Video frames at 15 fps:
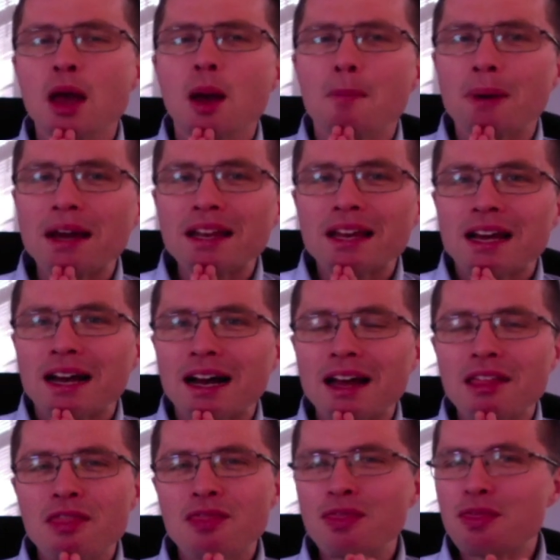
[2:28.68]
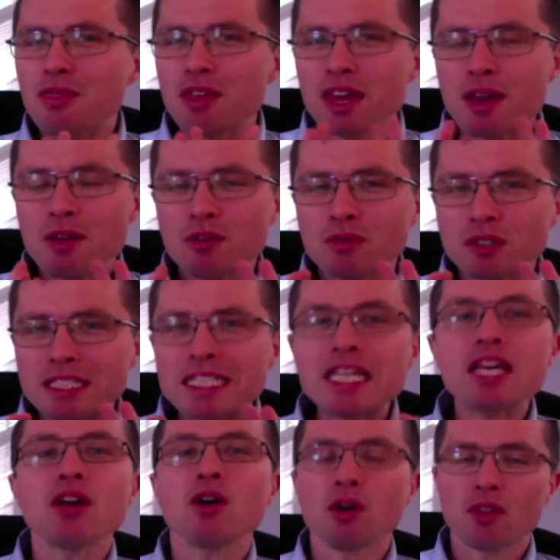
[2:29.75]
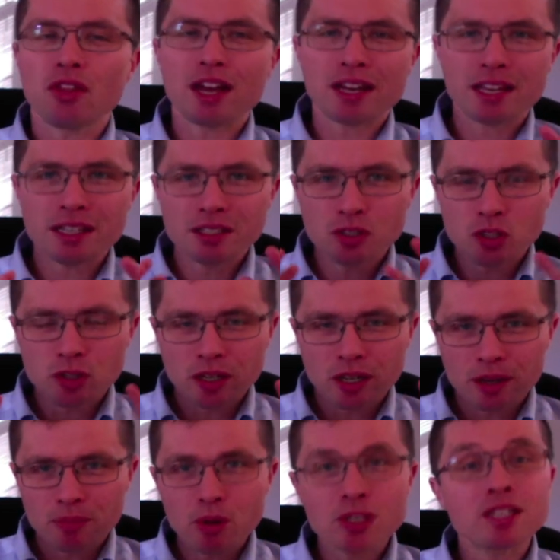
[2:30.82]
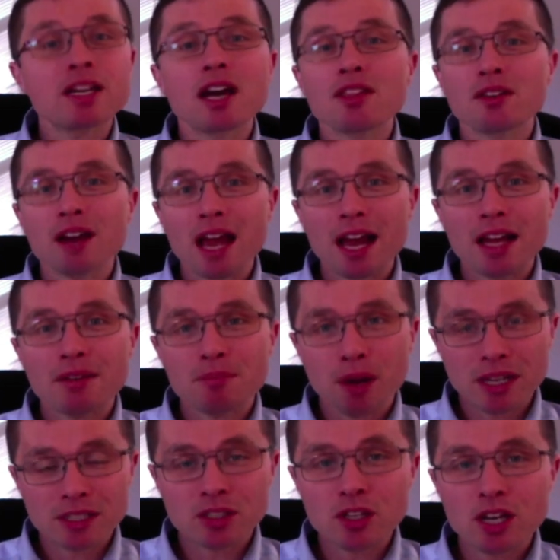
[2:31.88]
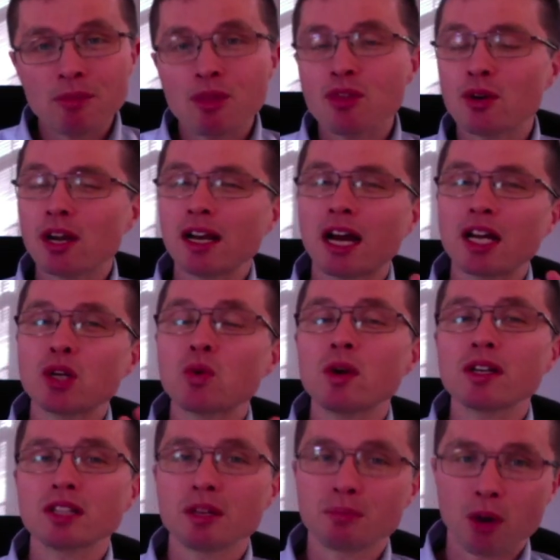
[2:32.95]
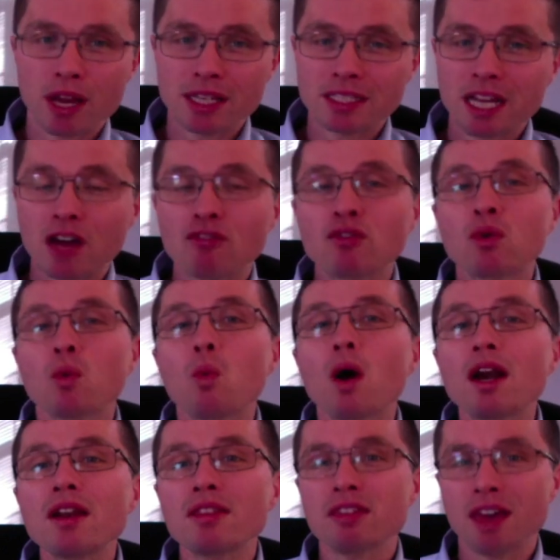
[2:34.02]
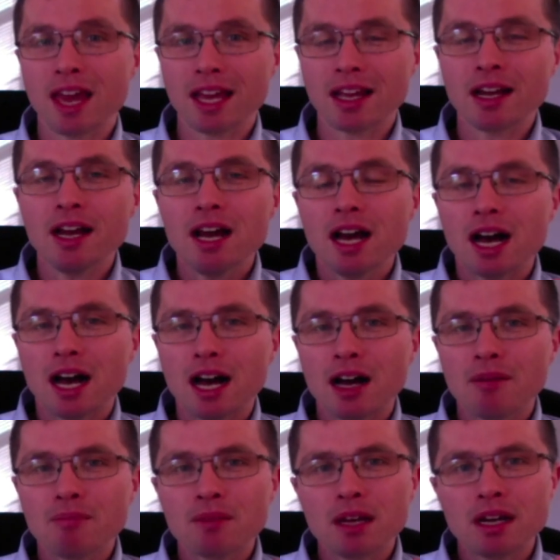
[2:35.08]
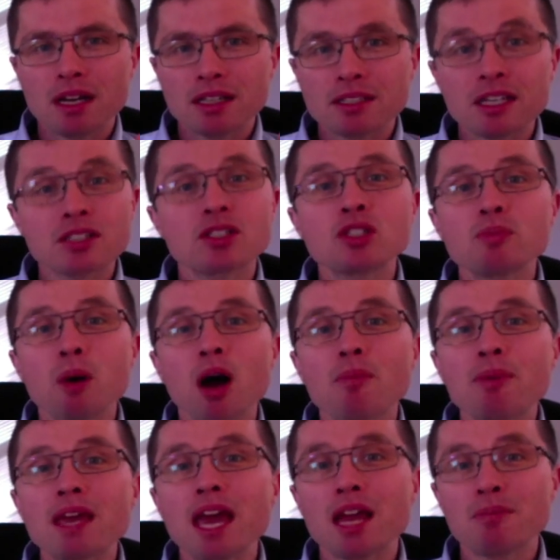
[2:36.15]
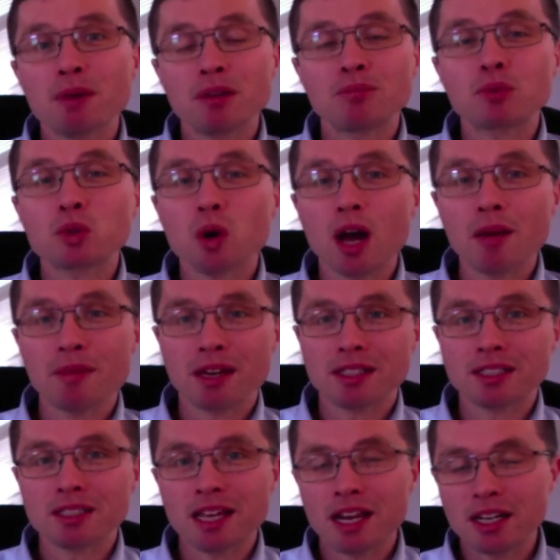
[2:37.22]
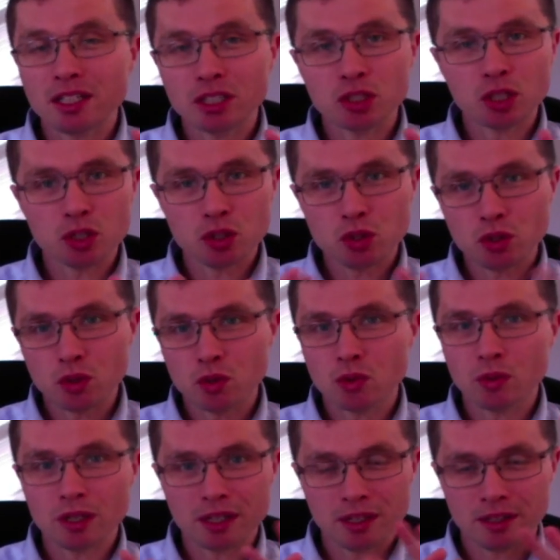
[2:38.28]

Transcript: But the deal that is put together at Misenum in 39 quickly breaks down. For one thing, Sextus Pompey had been promised, in addition to